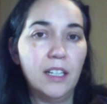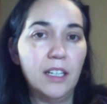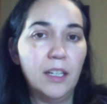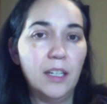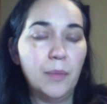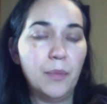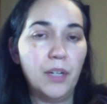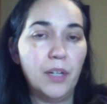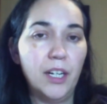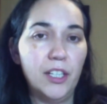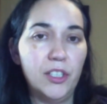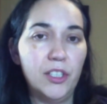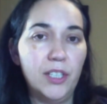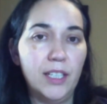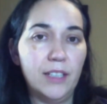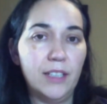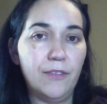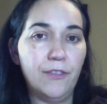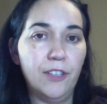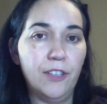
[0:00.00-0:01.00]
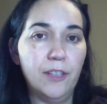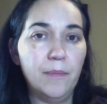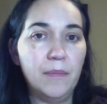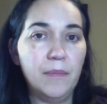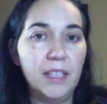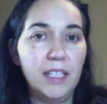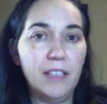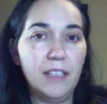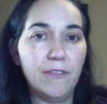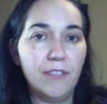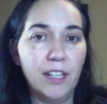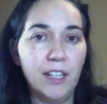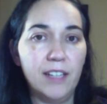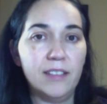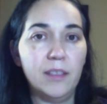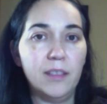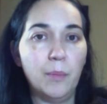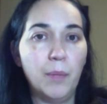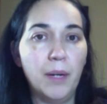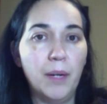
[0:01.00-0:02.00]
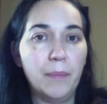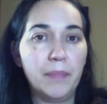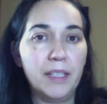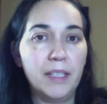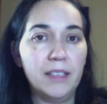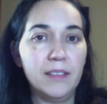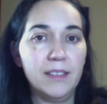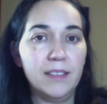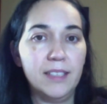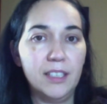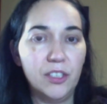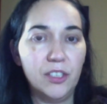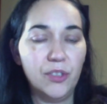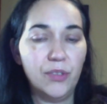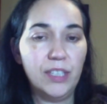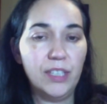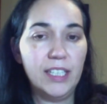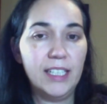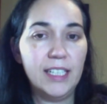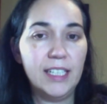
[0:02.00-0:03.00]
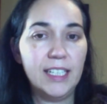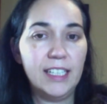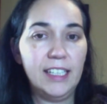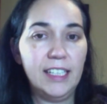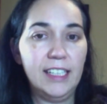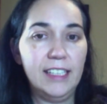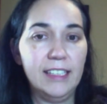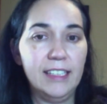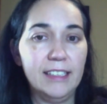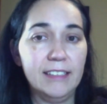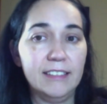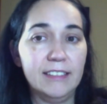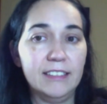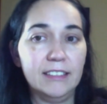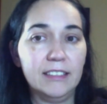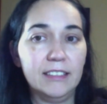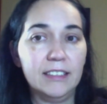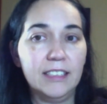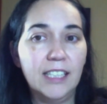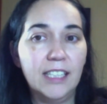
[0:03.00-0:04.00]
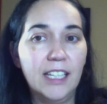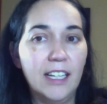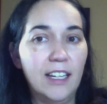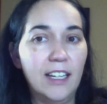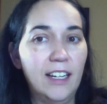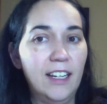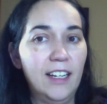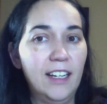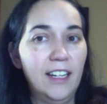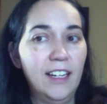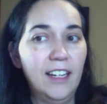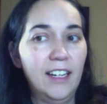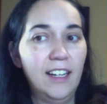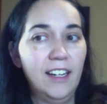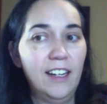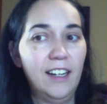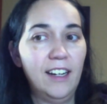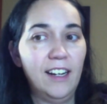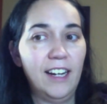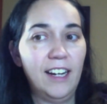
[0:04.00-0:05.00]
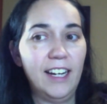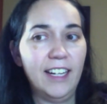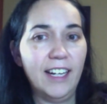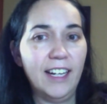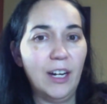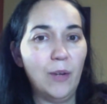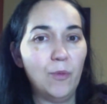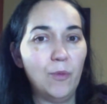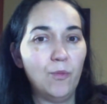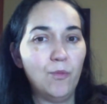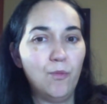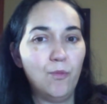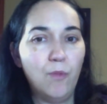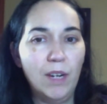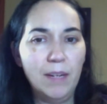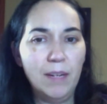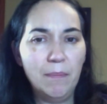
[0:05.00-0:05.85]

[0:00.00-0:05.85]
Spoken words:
project from the Frosted Pumpkin Stitchery, and I got 1